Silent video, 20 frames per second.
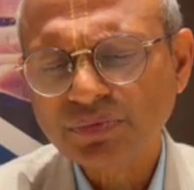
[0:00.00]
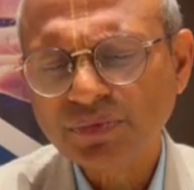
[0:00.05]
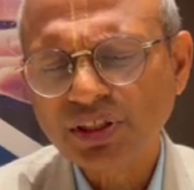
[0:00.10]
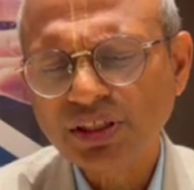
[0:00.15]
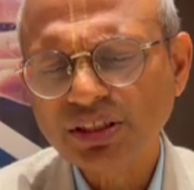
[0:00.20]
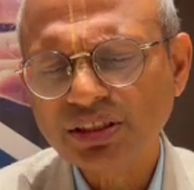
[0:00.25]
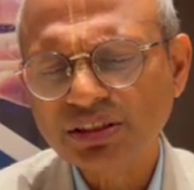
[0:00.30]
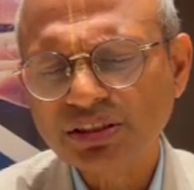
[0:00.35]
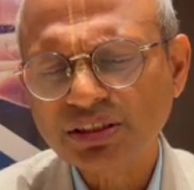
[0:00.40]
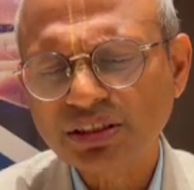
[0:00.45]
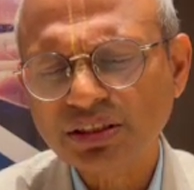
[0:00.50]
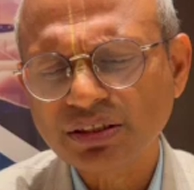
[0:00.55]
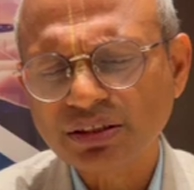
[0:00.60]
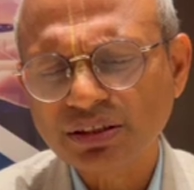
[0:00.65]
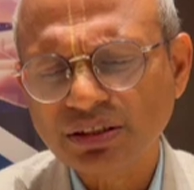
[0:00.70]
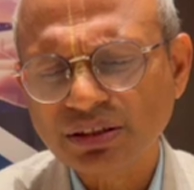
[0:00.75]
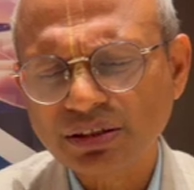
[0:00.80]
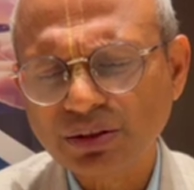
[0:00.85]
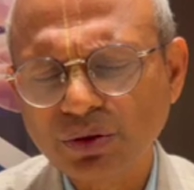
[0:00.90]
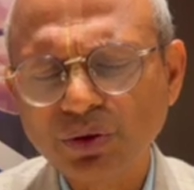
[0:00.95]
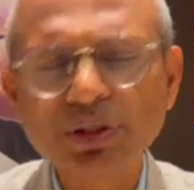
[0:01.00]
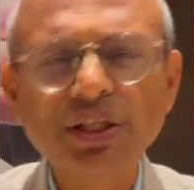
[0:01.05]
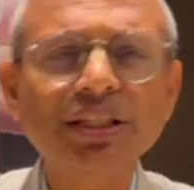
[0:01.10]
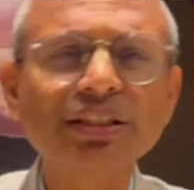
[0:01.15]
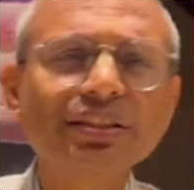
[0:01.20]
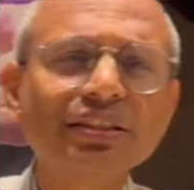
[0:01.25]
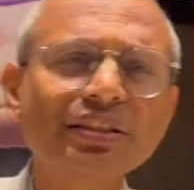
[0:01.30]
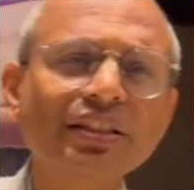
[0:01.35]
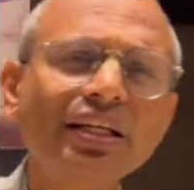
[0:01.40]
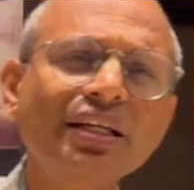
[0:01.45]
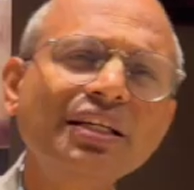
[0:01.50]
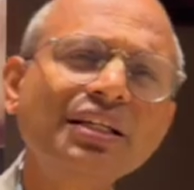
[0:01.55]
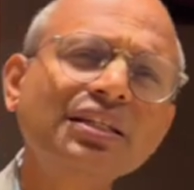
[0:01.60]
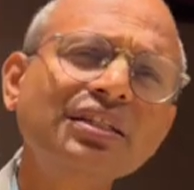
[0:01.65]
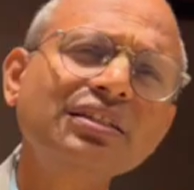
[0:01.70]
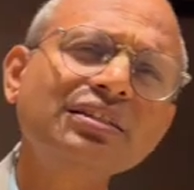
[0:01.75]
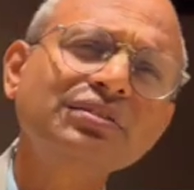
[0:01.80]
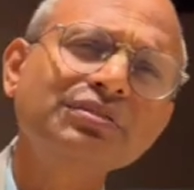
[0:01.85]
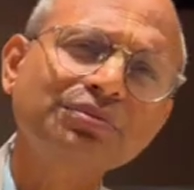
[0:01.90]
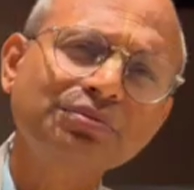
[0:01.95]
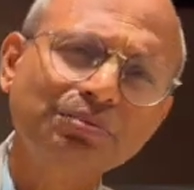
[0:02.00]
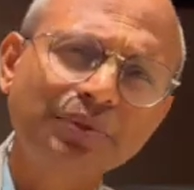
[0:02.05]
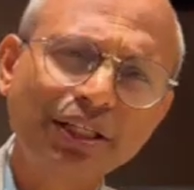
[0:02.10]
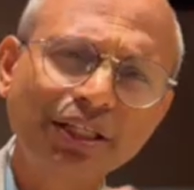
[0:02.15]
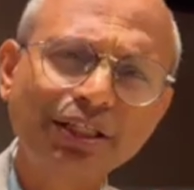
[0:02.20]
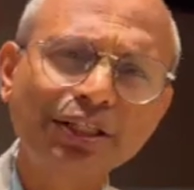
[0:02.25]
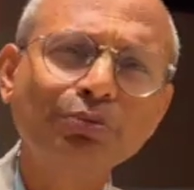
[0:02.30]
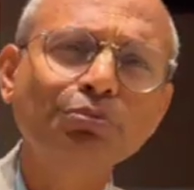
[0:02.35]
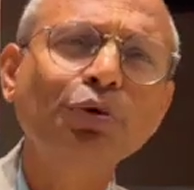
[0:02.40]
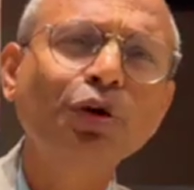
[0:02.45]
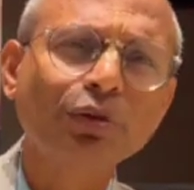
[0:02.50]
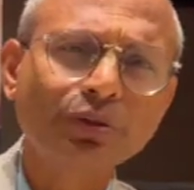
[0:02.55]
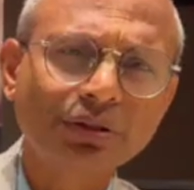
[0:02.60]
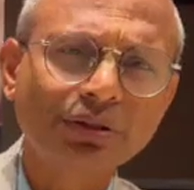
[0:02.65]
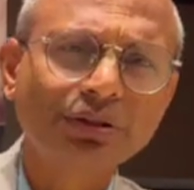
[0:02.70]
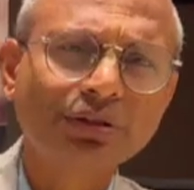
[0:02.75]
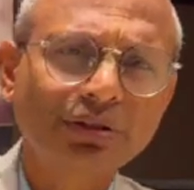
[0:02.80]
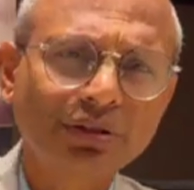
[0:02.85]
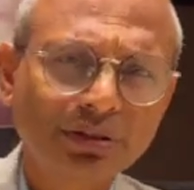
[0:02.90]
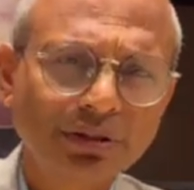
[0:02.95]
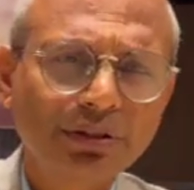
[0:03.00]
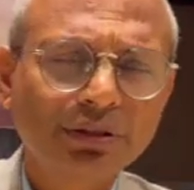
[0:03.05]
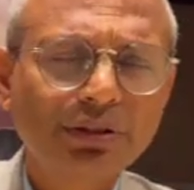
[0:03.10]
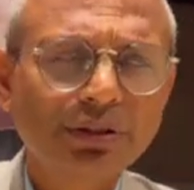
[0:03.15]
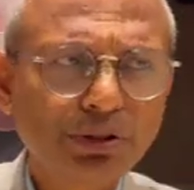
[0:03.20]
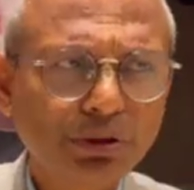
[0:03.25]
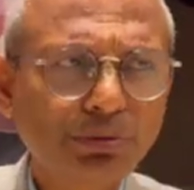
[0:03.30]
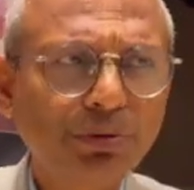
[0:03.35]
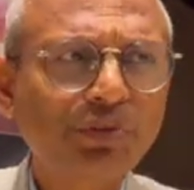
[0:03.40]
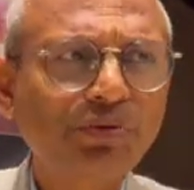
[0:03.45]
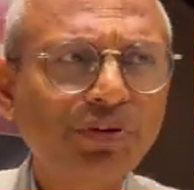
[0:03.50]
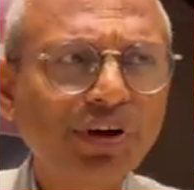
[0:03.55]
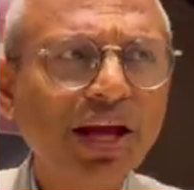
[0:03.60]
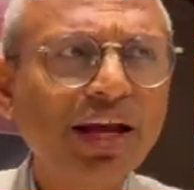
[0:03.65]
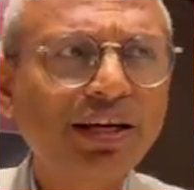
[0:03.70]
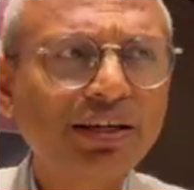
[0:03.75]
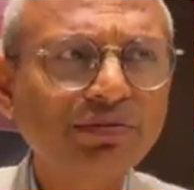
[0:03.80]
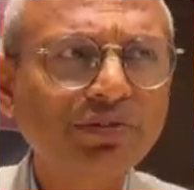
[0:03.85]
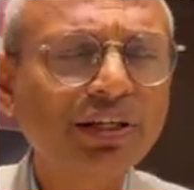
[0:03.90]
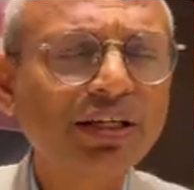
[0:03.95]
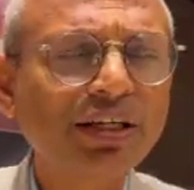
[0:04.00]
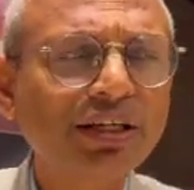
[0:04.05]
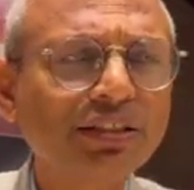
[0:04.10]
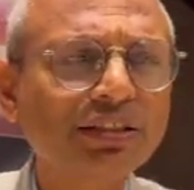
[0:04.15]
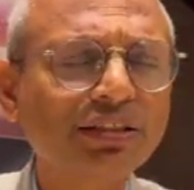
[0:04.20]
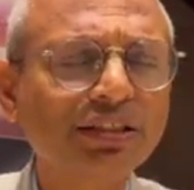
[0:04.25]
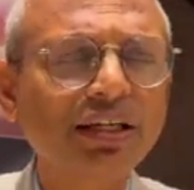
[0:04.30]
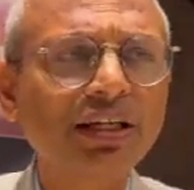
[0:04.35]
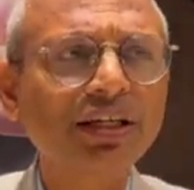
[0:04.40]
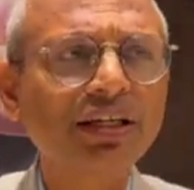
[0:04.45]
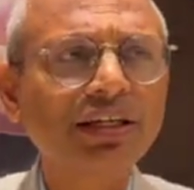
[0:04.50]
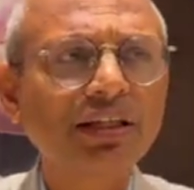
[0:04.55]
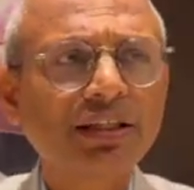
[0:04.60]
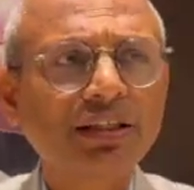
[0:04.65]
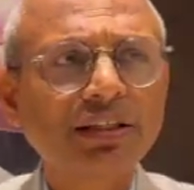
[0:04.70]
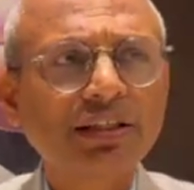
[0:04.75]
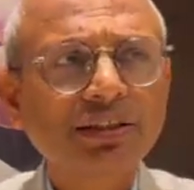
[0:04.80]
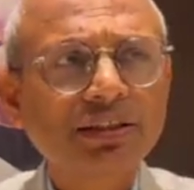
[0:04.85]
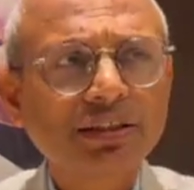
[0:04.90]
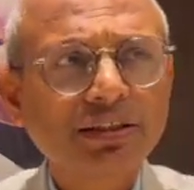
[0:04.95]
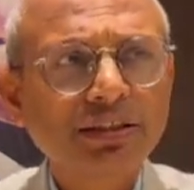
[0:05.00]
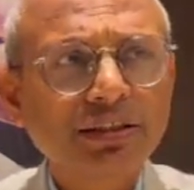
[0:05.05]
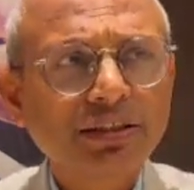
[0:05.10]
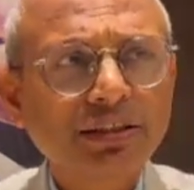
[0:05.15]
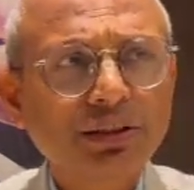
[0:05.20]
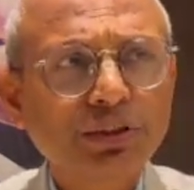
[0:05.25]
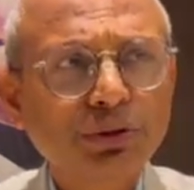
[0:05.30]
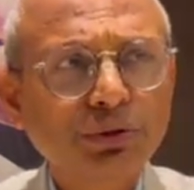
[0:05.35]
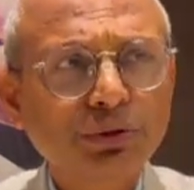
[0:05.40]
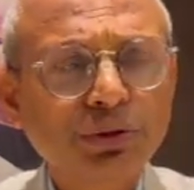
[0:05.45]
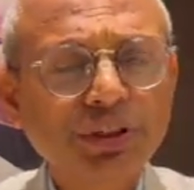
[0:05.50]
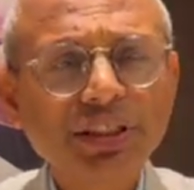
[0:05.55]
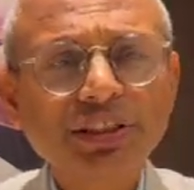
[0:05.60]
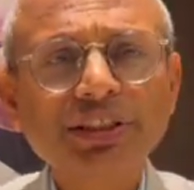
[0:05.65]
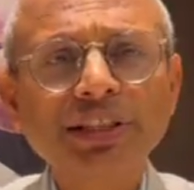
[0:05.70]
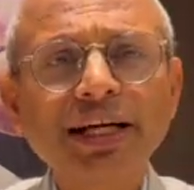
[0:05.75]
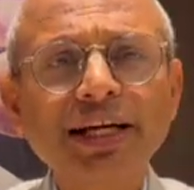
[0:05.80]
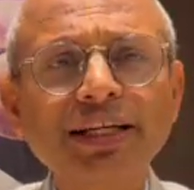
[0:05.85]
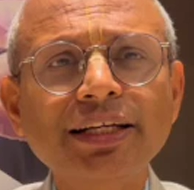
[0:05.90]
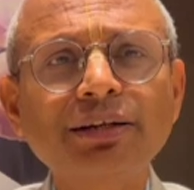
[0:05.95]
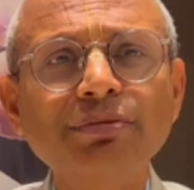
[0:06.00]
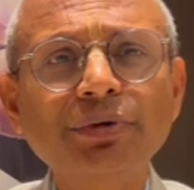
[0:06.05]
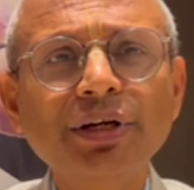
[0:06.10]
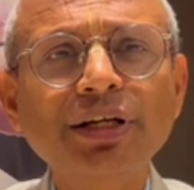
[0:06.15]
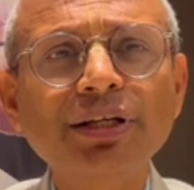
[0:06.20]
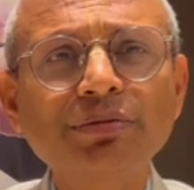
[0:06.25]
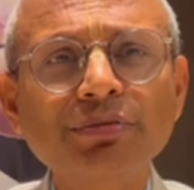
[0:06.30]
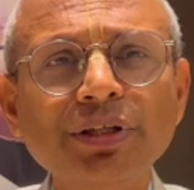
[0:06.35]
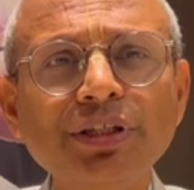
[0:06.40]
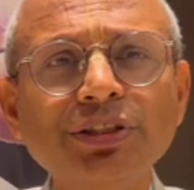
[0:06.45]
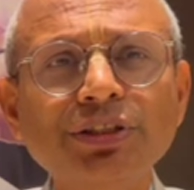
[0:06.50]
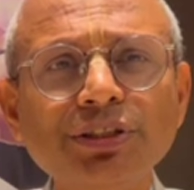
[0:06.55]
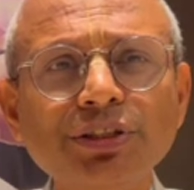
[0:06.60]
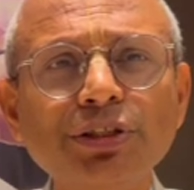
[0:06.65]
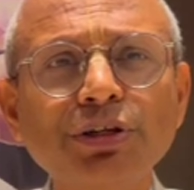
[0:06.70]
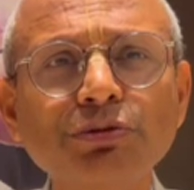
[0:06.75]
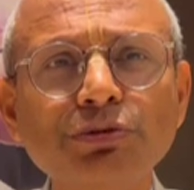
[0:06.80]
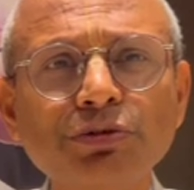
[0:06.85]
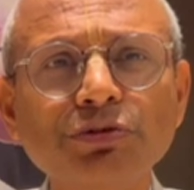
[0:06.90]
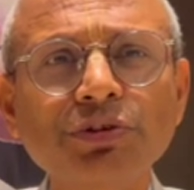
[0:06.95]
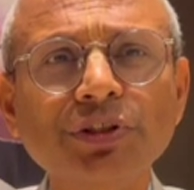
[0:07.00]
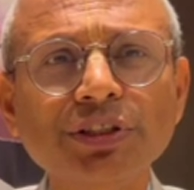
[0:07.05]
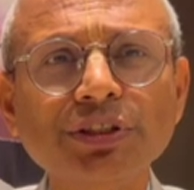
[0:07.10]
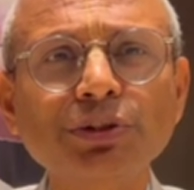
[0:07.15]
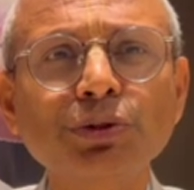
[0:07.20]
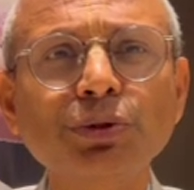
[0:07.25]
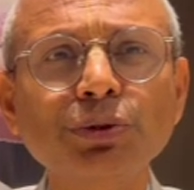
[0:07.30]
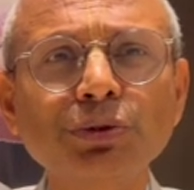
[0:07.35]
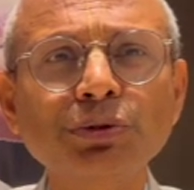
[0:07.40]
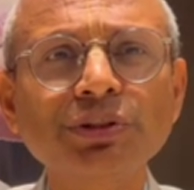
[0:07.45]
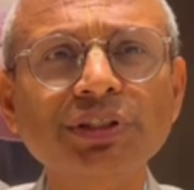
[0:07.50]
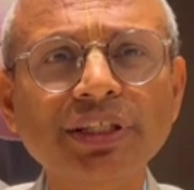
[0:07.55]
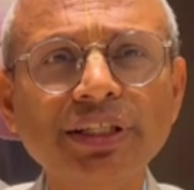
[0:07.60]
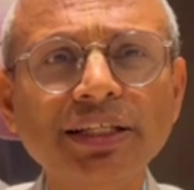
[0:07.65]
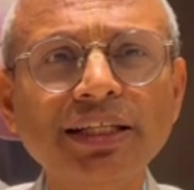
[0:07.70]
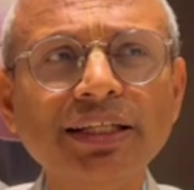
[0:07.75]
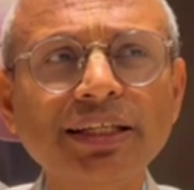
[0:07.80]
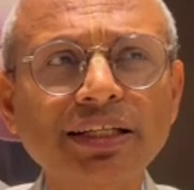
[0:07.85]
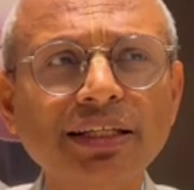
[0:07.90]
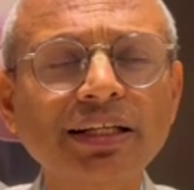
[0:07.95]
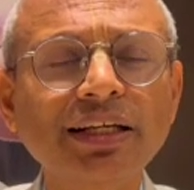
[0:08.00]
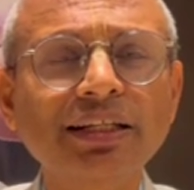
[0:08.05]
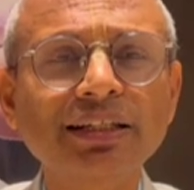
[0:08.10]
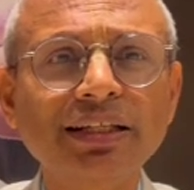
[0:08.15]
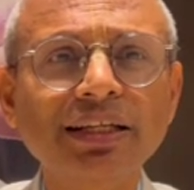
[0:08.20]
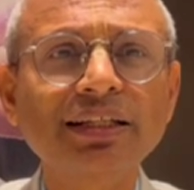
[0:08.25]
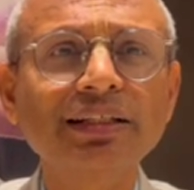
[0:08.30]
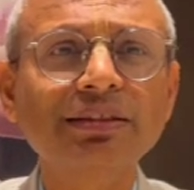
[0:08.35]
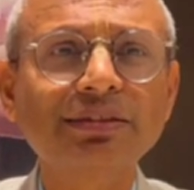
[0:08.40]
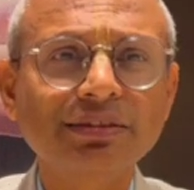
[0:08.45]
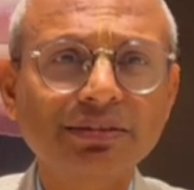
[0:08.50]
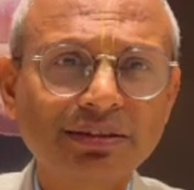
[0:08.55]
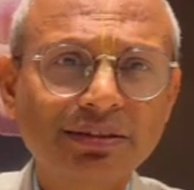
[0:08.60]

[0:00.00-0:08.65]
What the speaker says: is locationally very remote, to be frank, because to reach IIT Mandi means you have to first go to Chandigarh and then